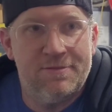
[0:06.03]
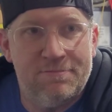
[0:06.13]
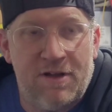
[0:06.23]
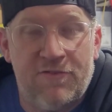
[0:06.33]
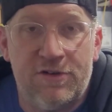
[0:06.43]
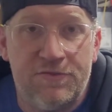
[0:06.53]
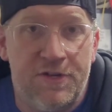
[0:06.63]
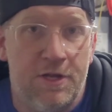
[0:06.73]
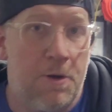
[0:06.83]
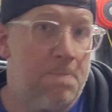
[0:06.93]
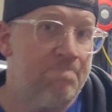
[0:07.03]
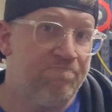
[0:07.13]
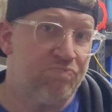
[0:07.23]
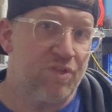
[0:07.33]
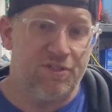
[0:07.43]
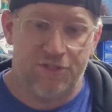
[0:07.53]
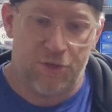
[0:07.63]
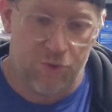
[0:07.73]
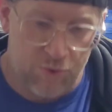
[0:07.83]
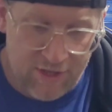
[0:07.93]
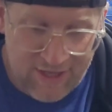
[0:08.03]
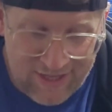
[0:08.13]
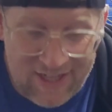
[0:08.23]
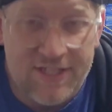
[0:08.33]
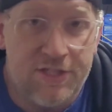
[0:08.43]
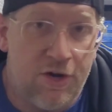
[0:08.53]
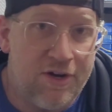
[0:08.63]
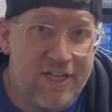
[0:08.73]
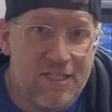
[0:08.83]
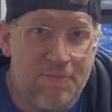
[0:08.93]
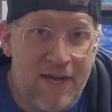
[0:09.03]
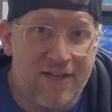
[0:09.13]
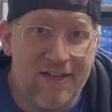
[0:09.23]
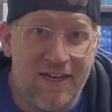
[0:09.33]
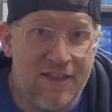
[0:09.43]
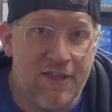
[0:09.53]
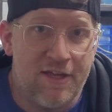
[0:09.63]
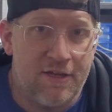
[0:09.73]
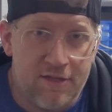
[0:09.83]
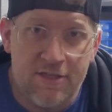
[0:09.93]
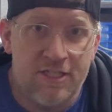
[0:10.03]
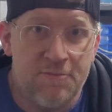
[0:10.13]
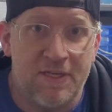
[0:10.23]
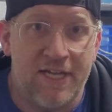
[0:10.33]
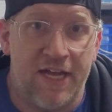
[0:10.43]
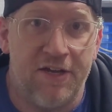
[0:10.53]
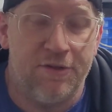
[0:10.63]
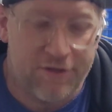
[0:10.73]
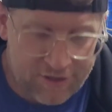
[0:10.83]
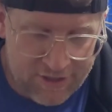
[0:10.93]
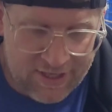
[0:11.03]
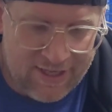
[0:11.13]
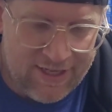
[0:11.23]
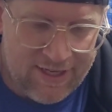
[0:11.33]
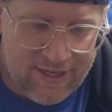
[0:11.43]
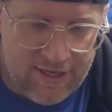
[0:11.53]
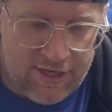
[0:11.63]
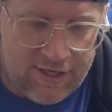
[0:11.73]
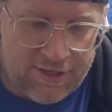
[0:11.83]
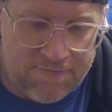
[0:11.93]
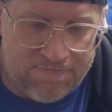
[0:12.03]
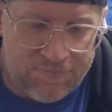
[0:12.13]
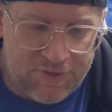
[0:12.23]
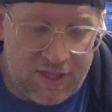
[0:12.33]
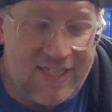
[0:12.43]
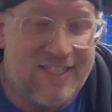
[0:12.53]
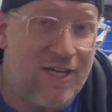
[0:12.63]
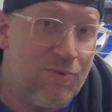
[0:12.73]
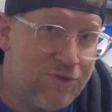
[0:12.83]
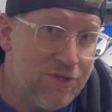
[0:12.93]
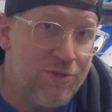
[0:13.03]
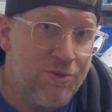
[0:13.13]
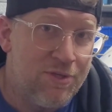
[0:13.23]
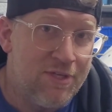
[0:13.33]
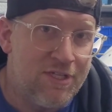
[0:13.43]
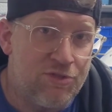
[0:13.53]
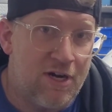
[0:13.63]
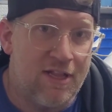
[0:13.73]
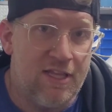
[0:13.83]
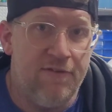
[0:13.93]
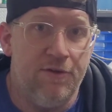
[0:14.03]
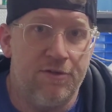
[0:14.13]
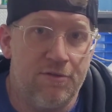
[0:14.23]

my first video, so don't expect anything spectacular. The least I will do is try to leave you